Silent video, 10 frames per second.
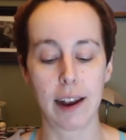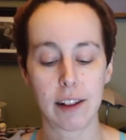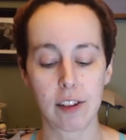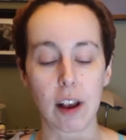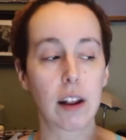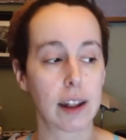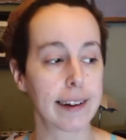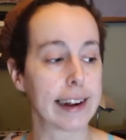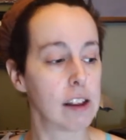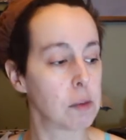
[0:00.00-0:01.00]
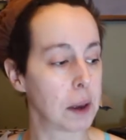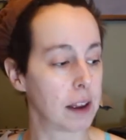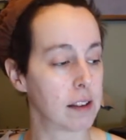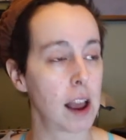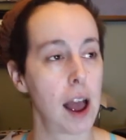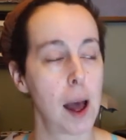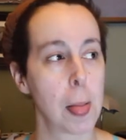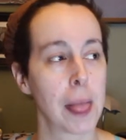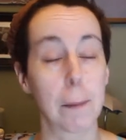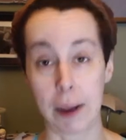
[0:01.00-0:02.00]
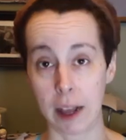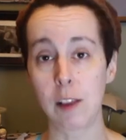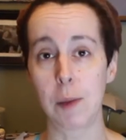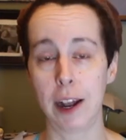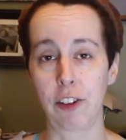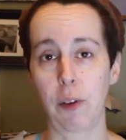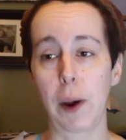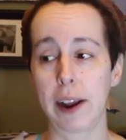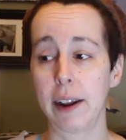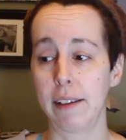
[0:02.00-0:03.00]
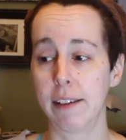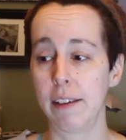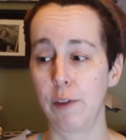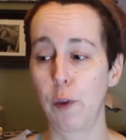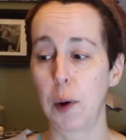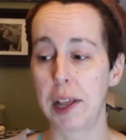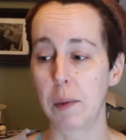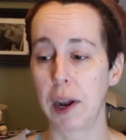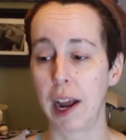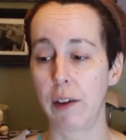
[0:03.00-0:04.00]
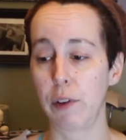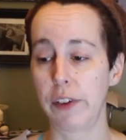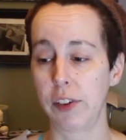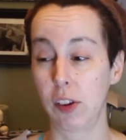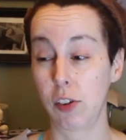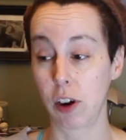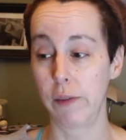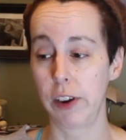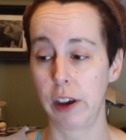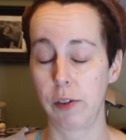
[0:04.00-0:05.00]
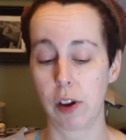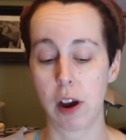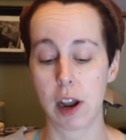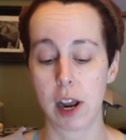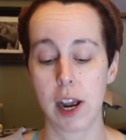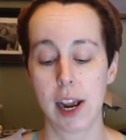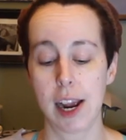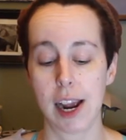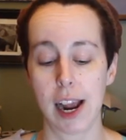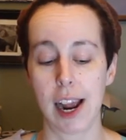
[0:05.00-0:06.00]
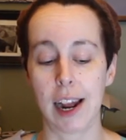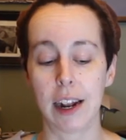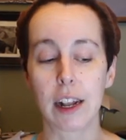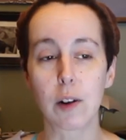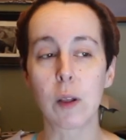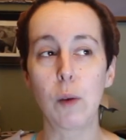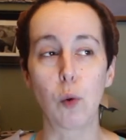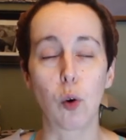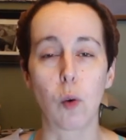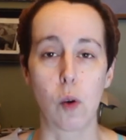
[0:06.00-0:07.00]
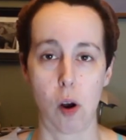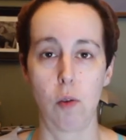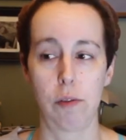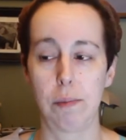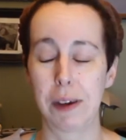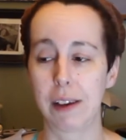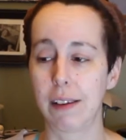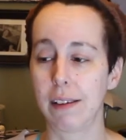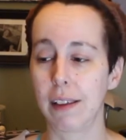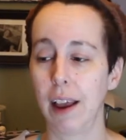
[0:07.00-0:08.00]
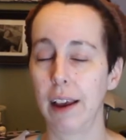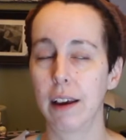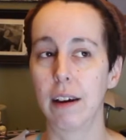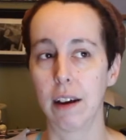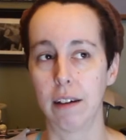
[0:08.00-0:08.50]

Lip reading: And it's hilarious because my husband actually recognizes his voice when I have one of his Instagram videos on and literally will groan because he's like,